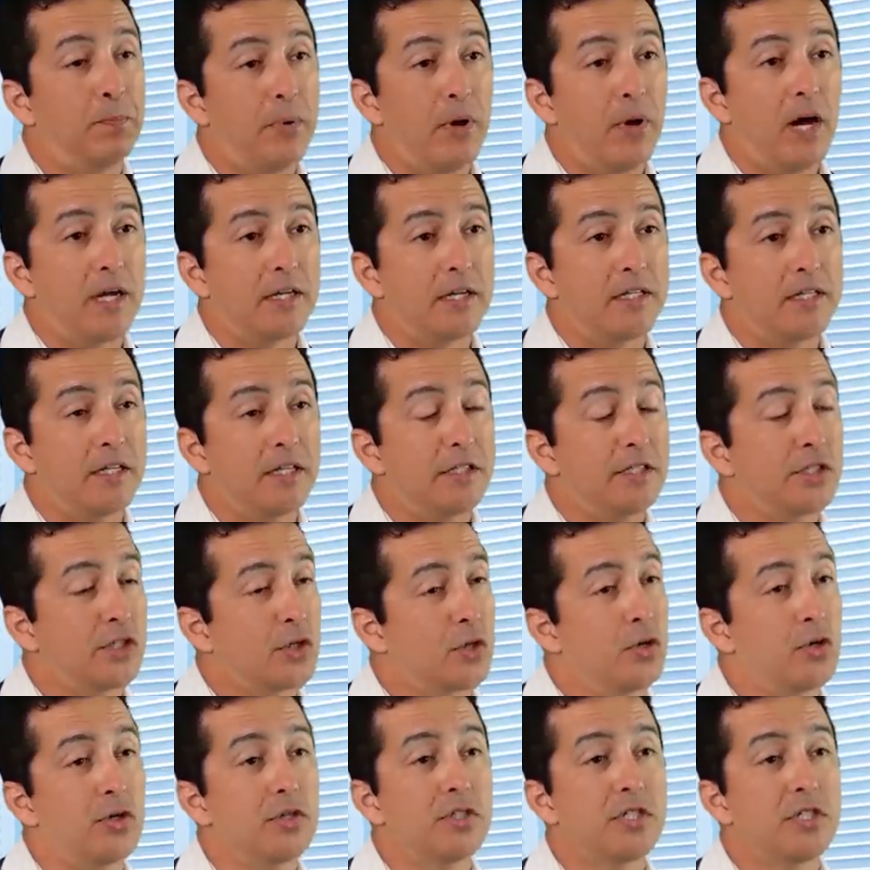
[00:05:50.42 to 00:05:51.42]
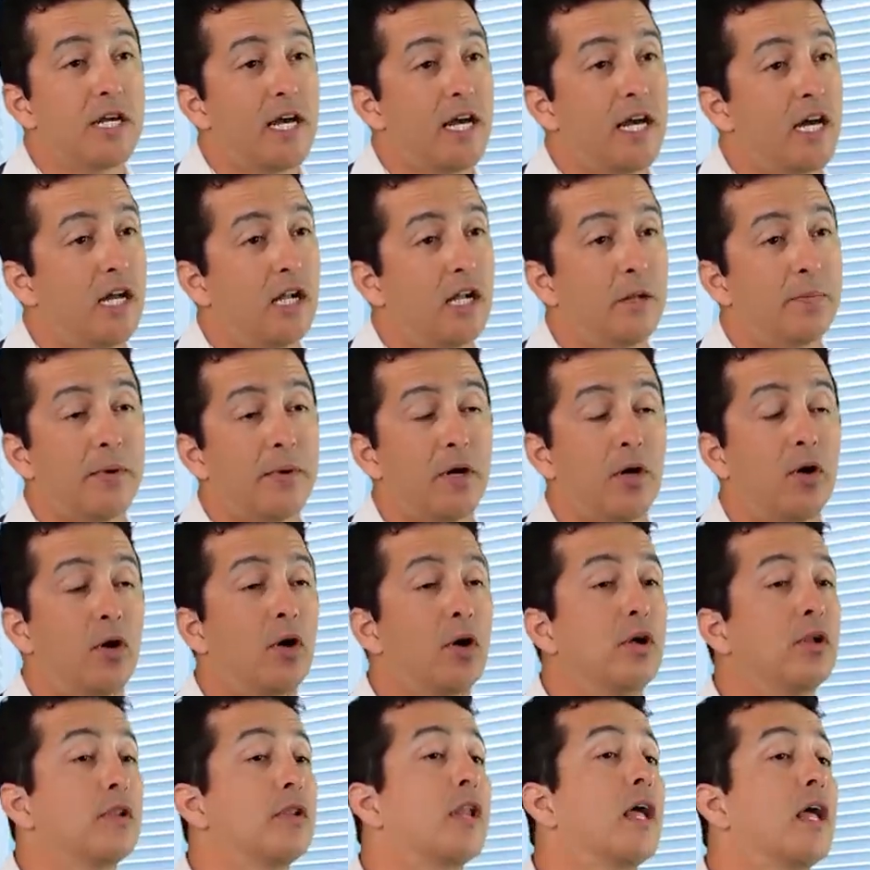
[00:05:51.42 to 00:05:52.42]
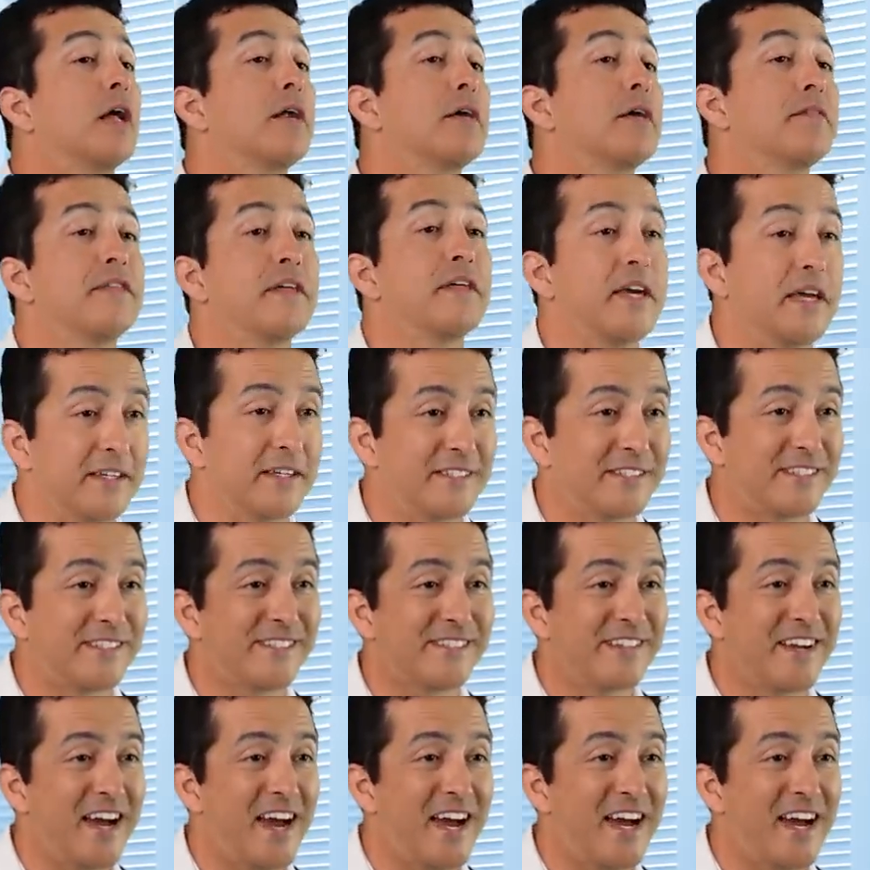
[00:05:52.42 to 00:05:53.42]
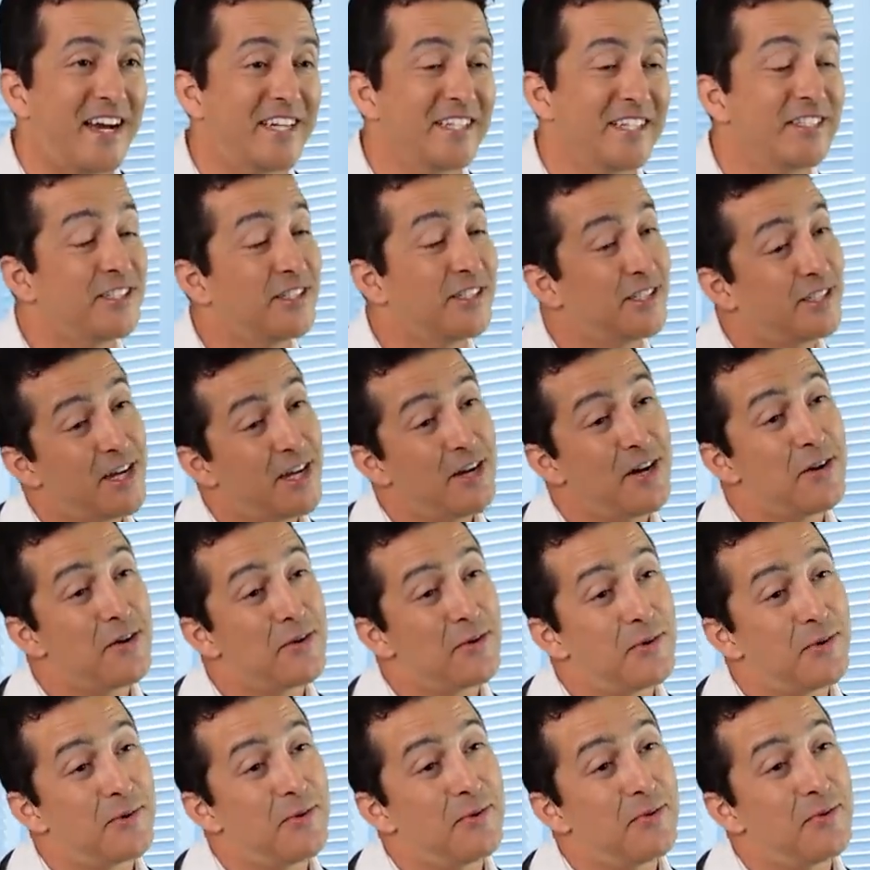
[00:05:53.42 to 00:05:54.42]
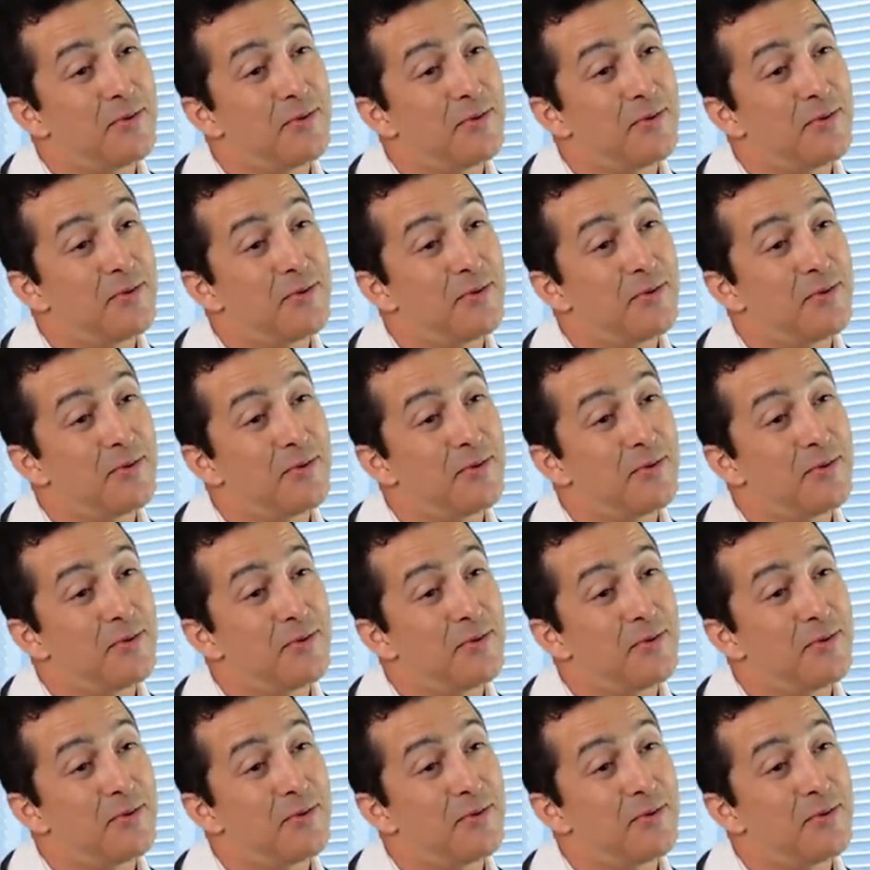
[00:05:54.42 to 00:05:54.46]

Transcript: but it's going to help a whole lot of things, guys. So,